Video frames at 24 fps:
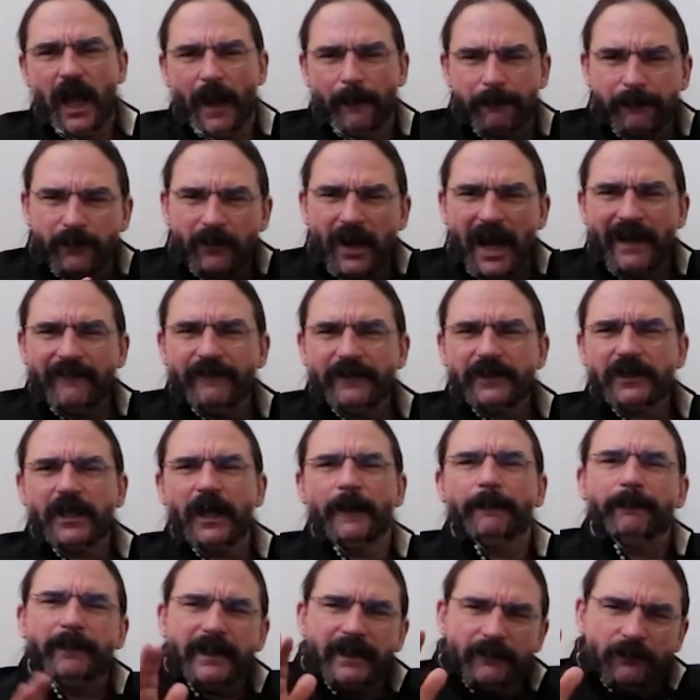a private
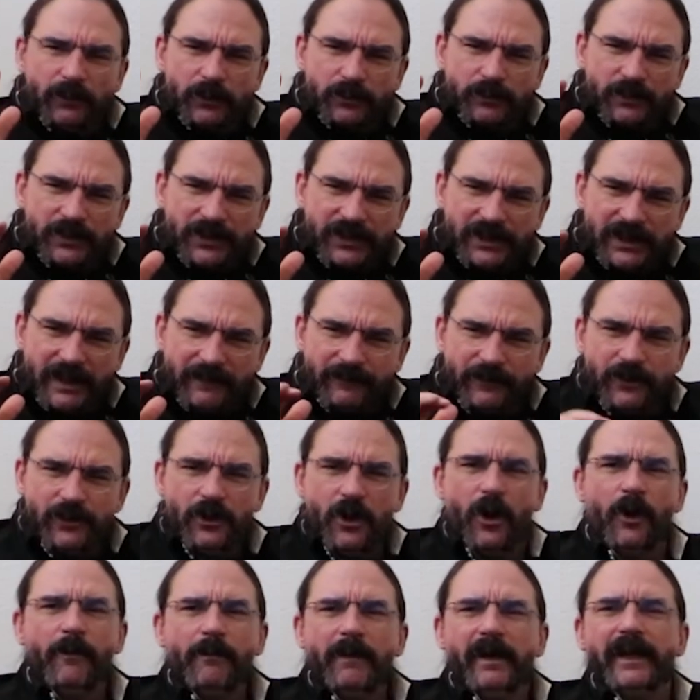company which received
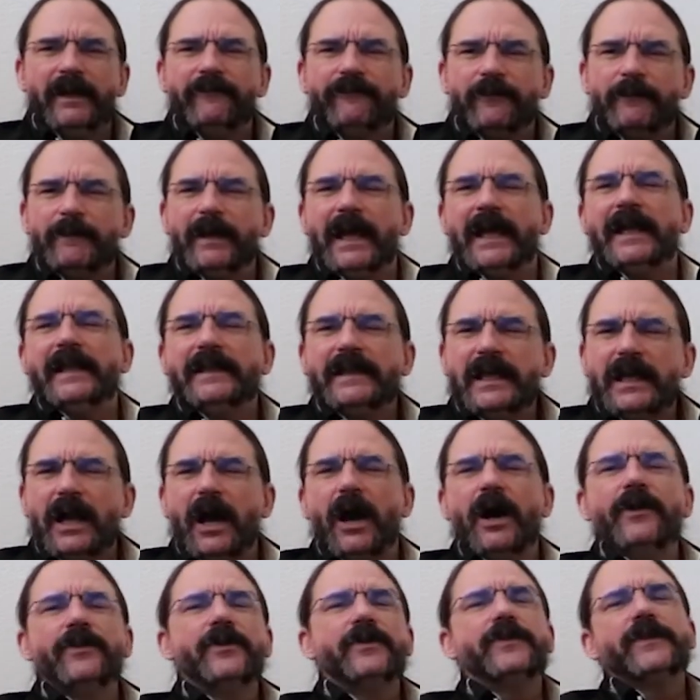no money from
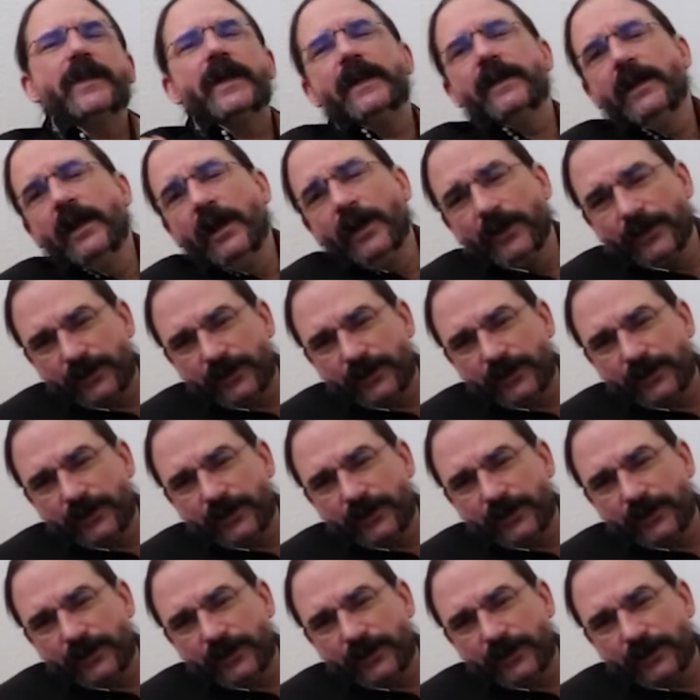anything other than